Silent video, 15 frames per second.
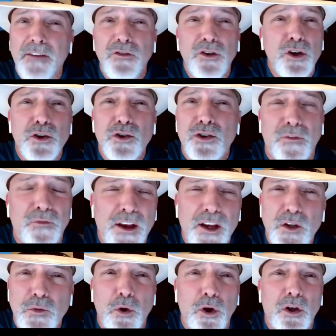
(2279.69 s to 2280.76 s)
I've used a
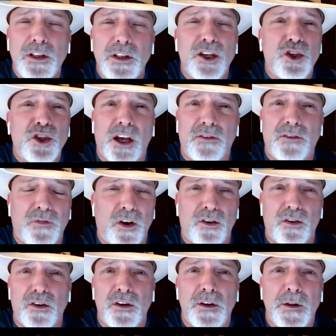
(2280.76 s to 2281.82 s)
Facebook lead gen
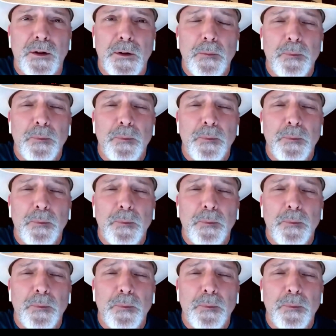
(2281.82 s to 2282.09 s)
funnel.